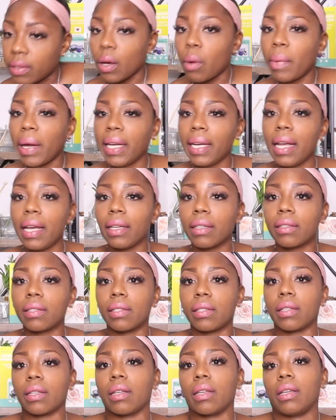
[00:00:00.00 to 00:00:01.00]
So my
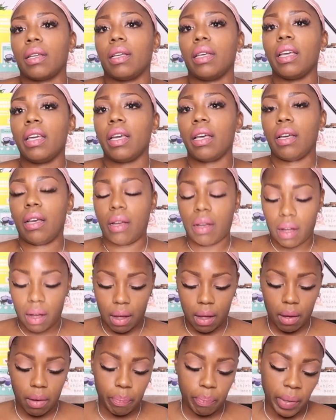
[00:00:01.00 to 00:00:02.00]
next
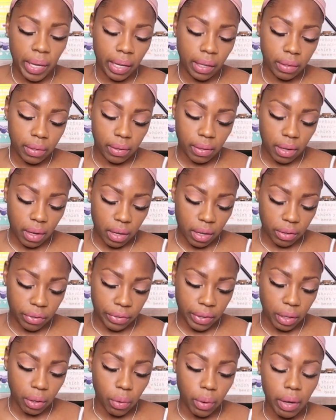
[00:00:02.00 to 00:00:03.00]
uh, piece of
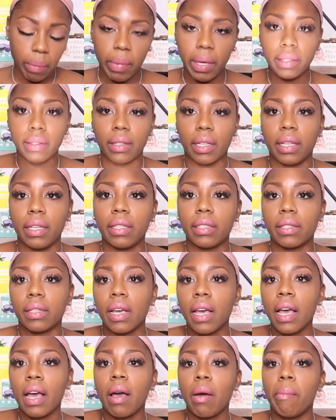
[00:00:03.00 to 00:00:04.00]
equipment is
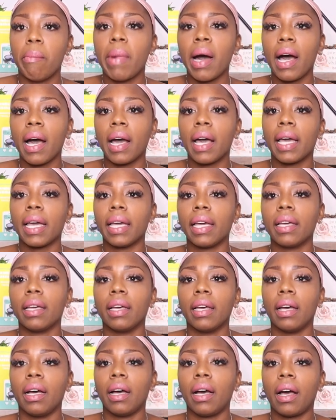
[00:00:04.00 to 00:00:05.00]
my
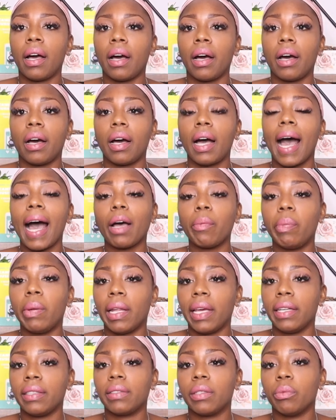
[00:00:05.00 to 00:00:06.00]
uh, hot
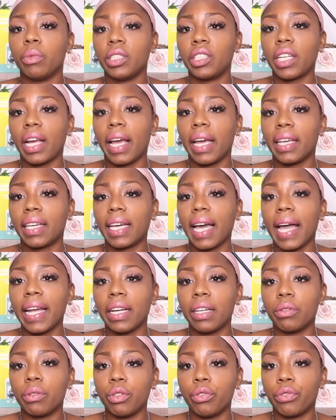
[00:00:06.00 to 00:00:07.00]
plate, which I kind
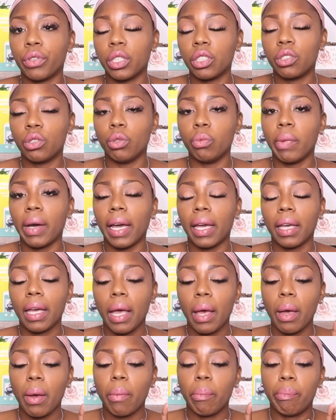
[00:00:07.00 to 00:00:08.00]
of refer to my
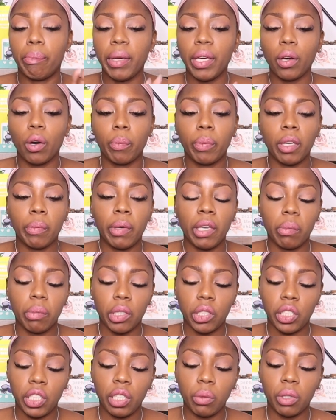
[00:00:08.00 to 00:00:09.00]
B O P P
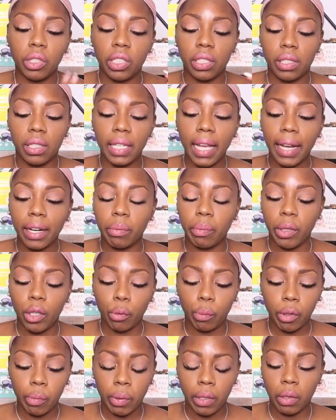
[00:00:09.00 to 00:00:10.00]
machine, which is not a B
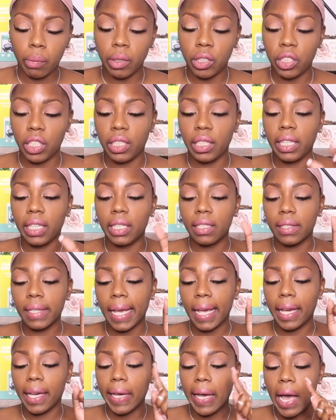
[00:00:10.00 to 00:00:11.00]
O P P machine. It is
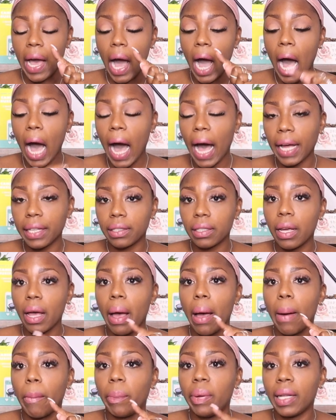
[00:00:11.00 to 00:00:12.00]
a hot plate.
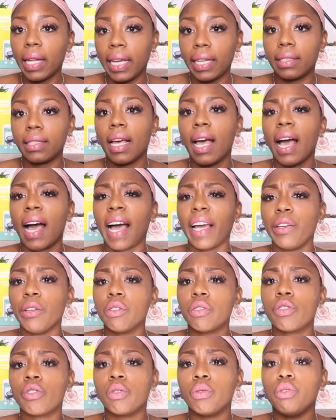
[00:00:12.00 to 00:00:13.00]
Plate. I
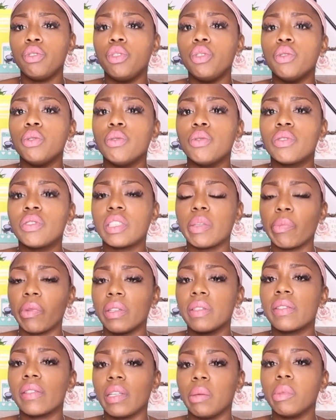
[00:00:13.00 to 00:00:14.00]
used to use
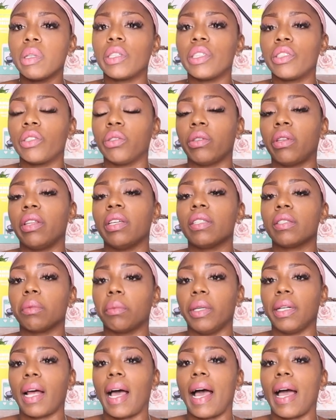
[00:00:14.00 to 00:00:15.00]
something similar to this
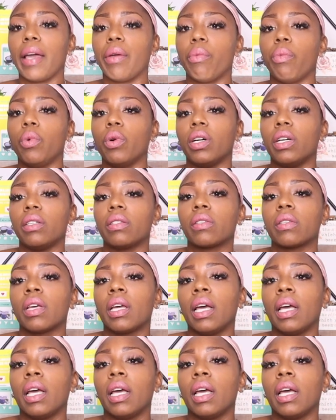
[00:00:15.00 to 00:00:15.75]
when I was